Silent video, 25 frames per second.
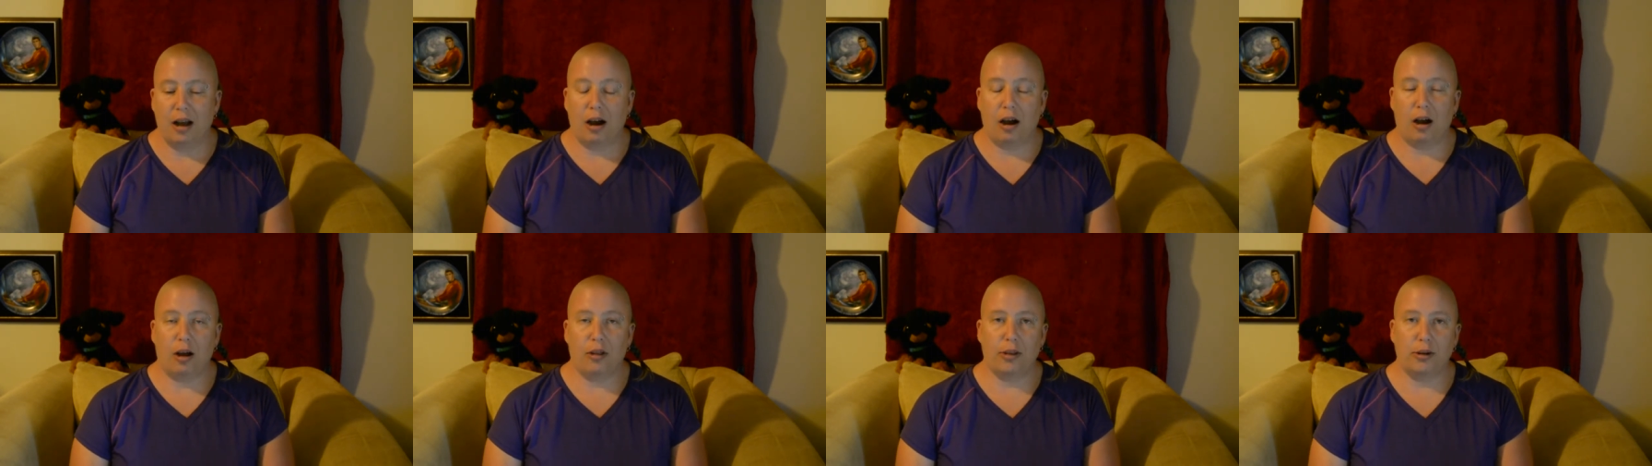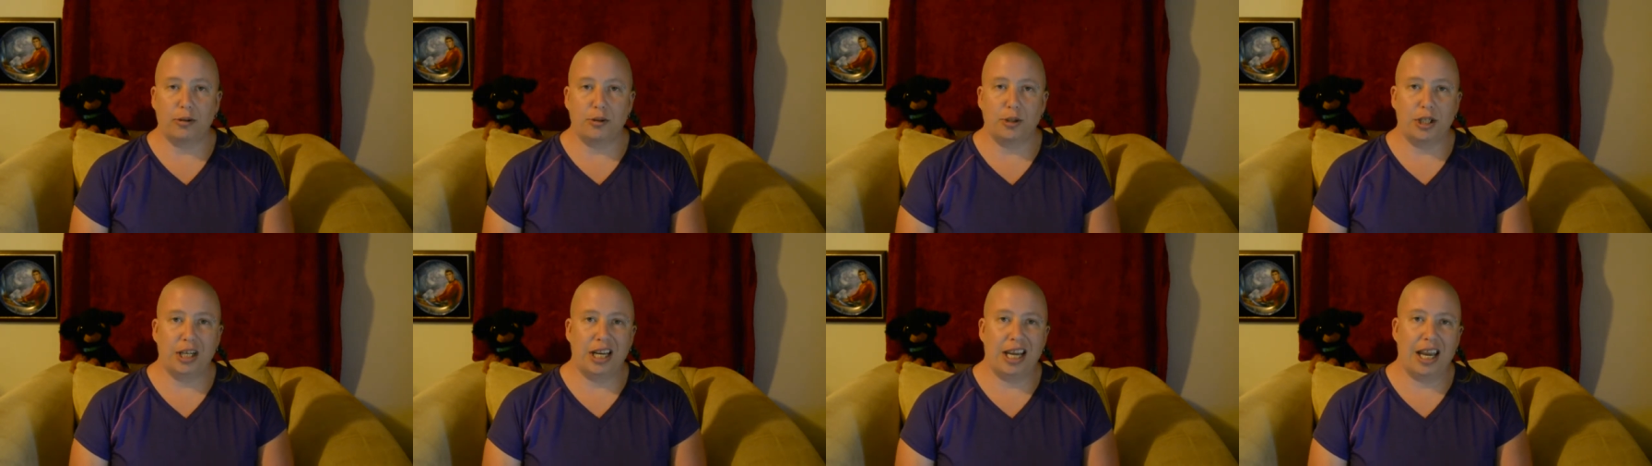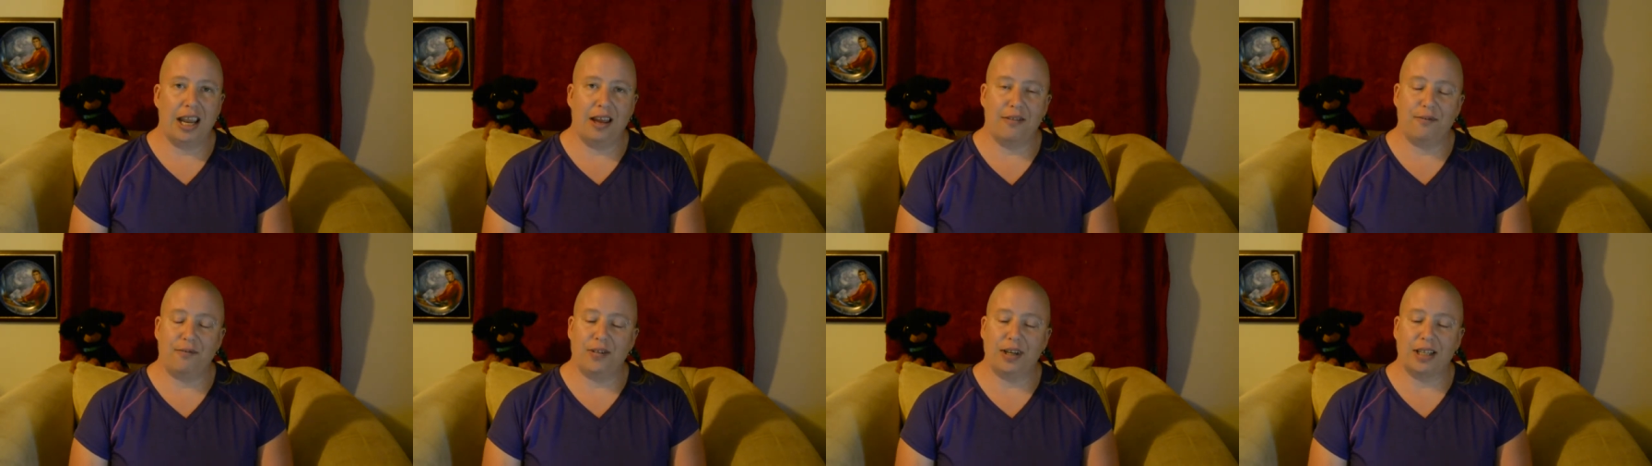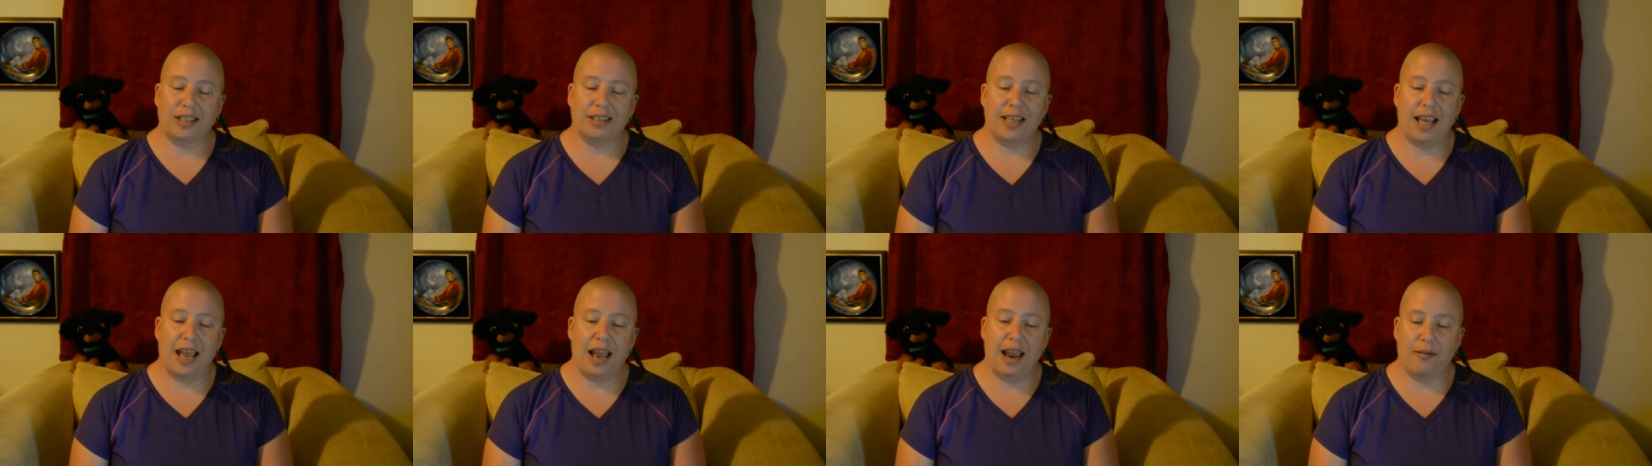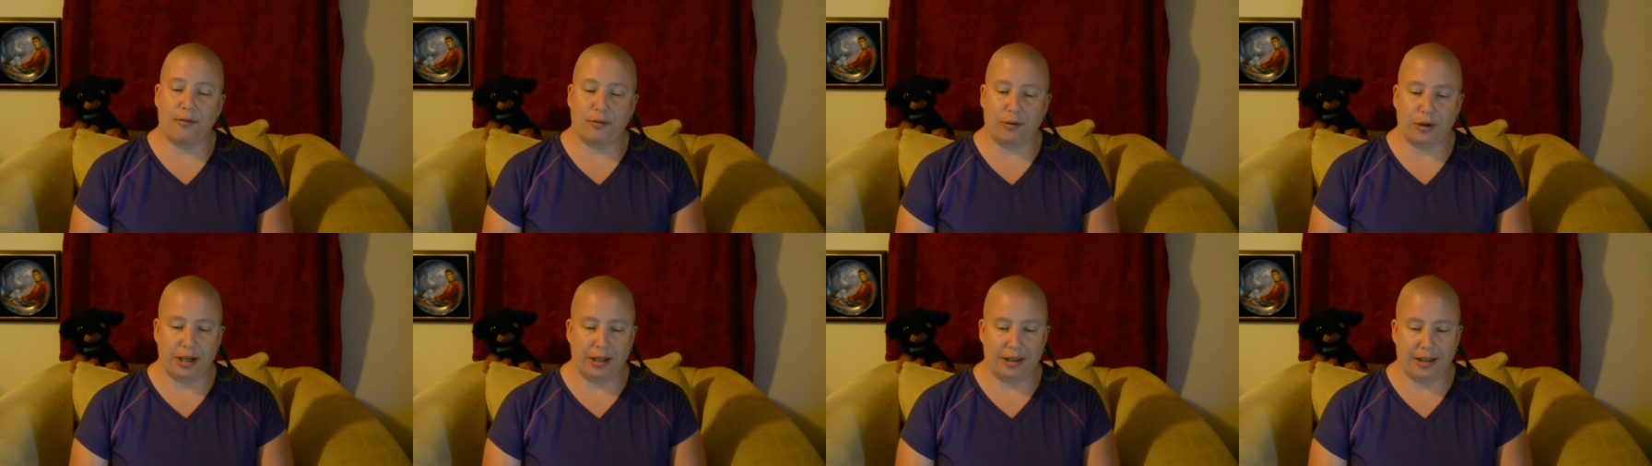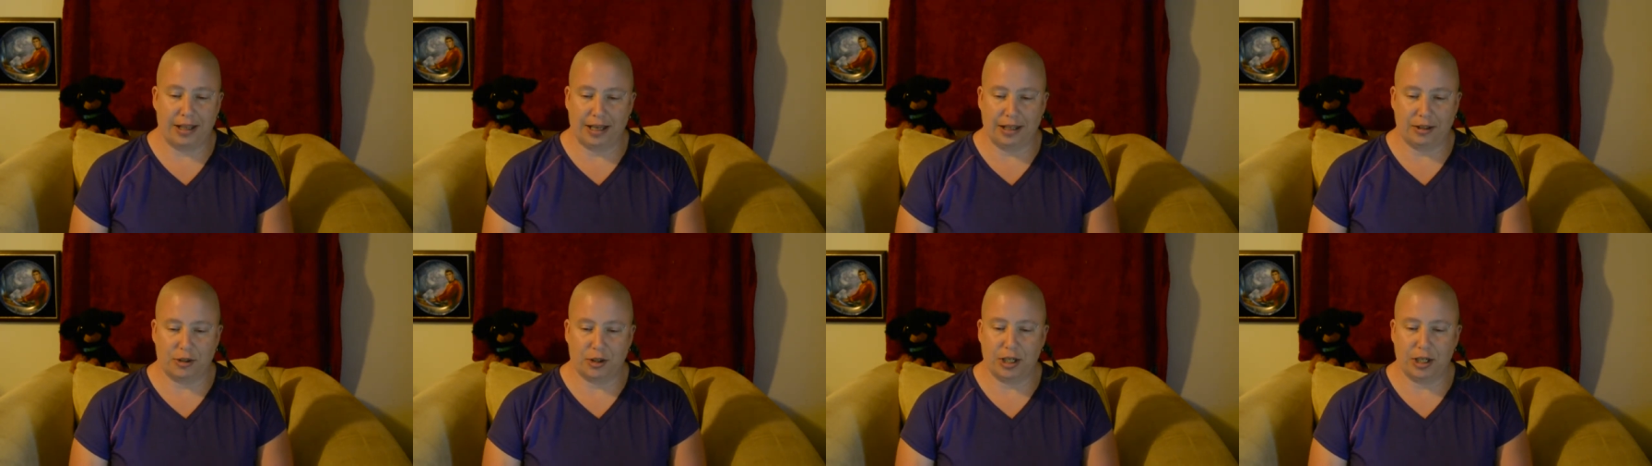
although she can't fix everything